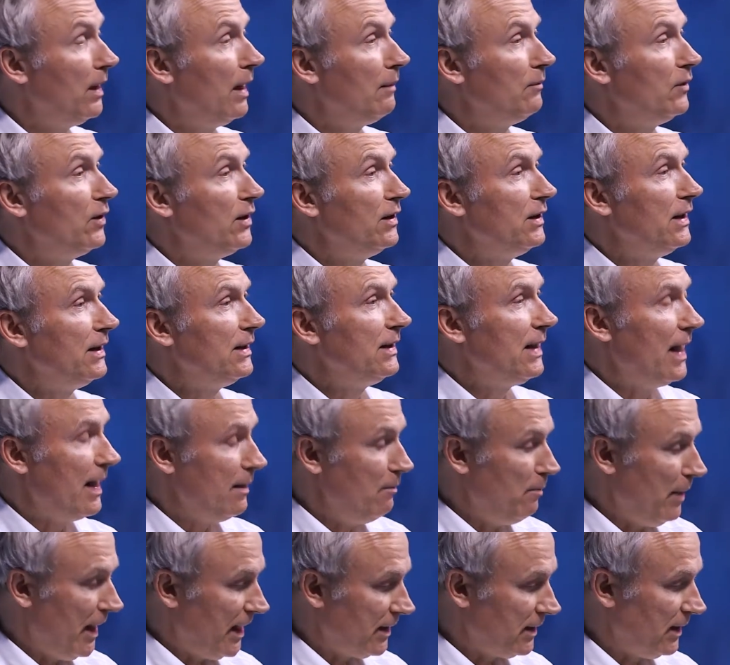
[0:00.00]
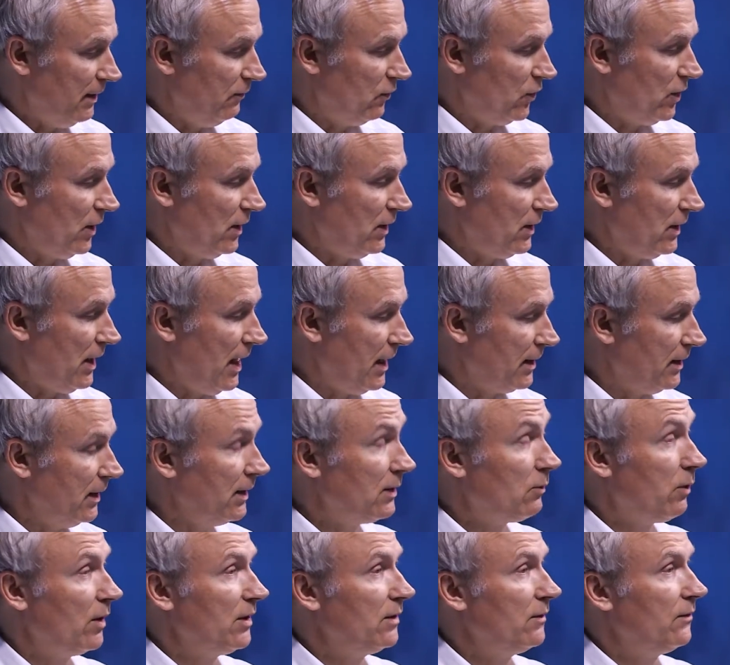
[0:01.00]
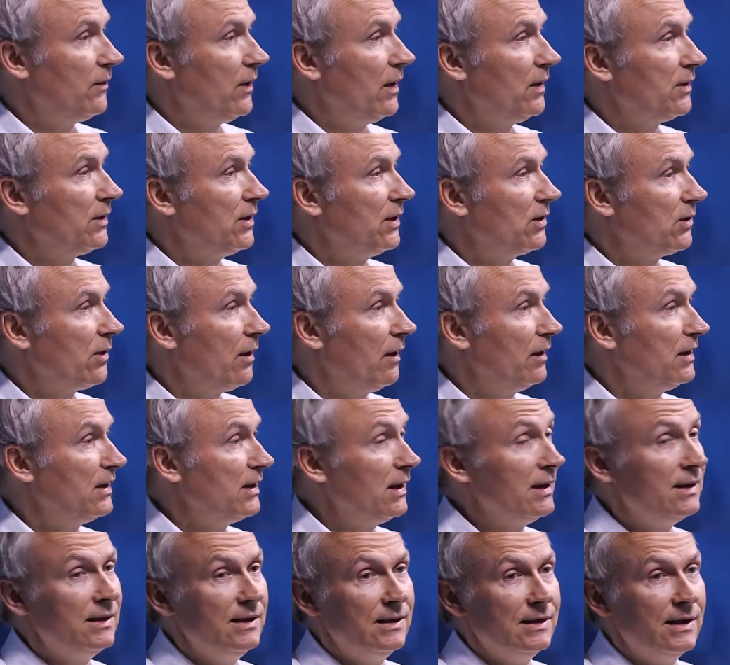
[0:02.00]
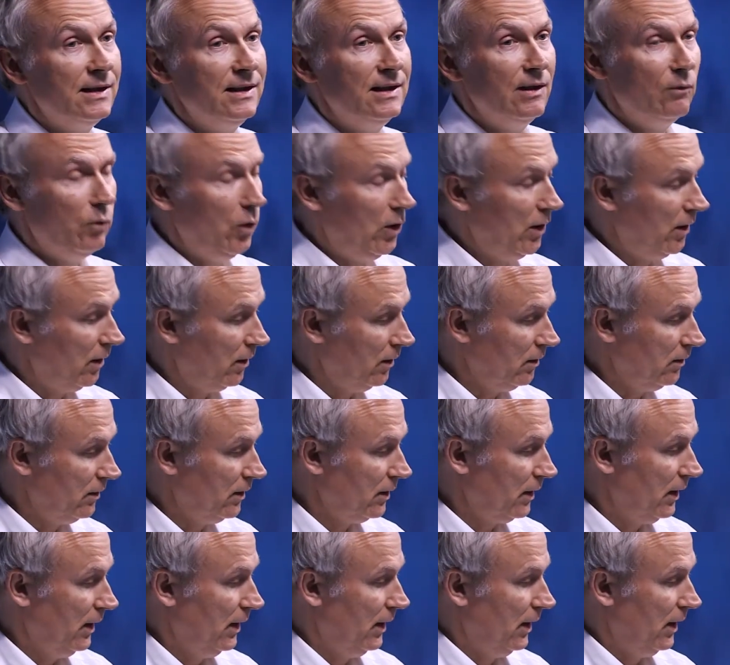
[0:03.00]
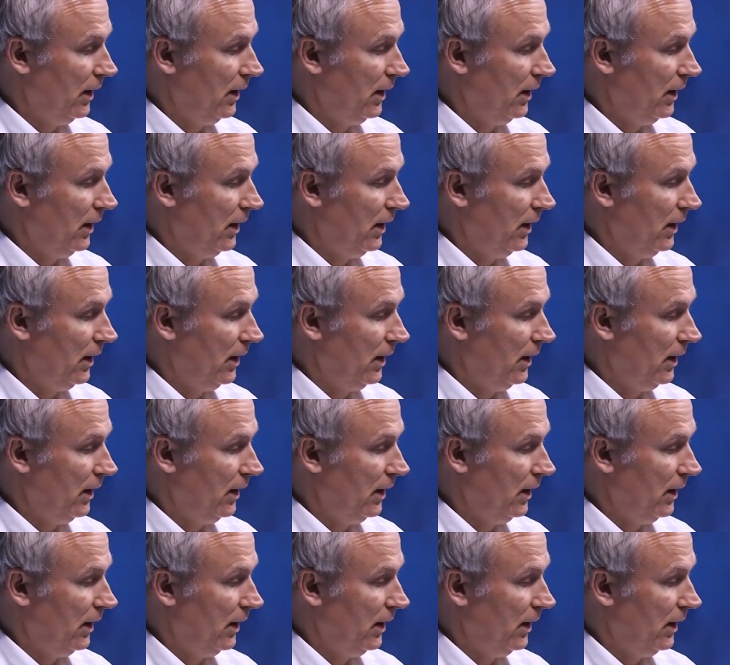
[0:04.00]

London is a massive success. It's one of the fastest growing cities in the world.